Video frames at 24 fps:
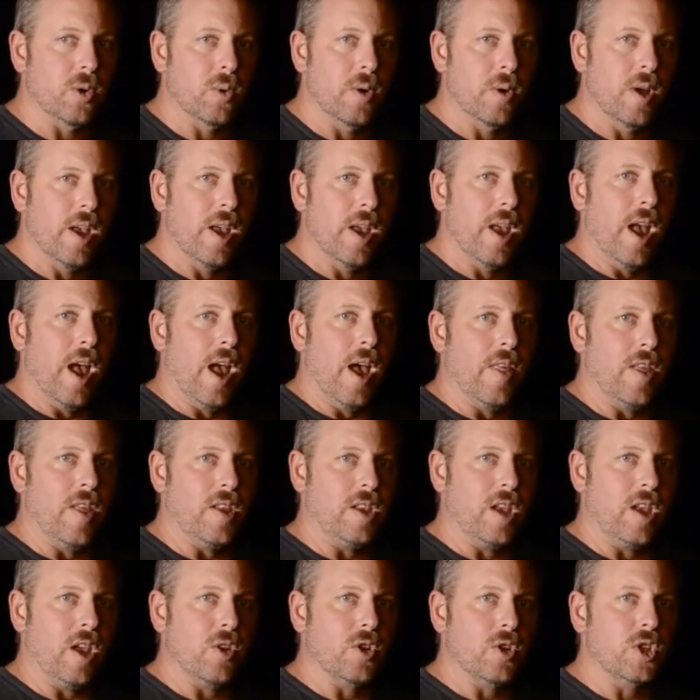and then
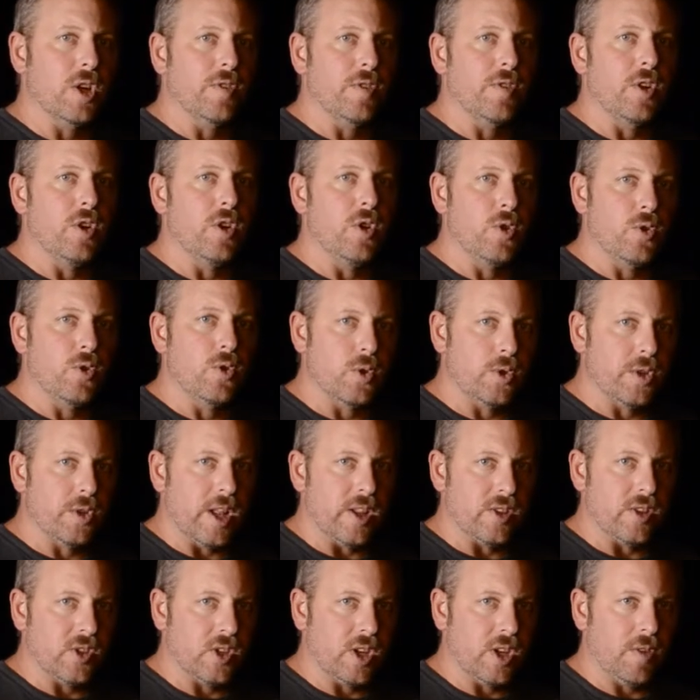you get yourself a neutral
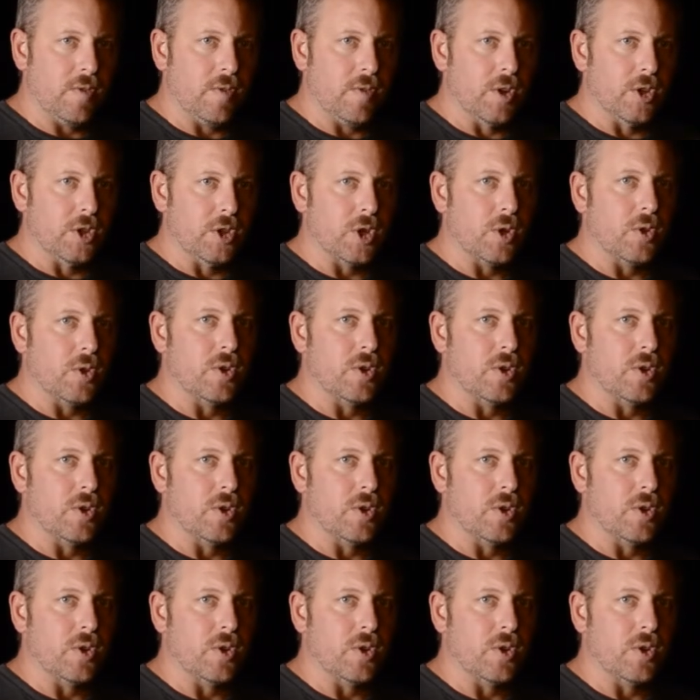density filter.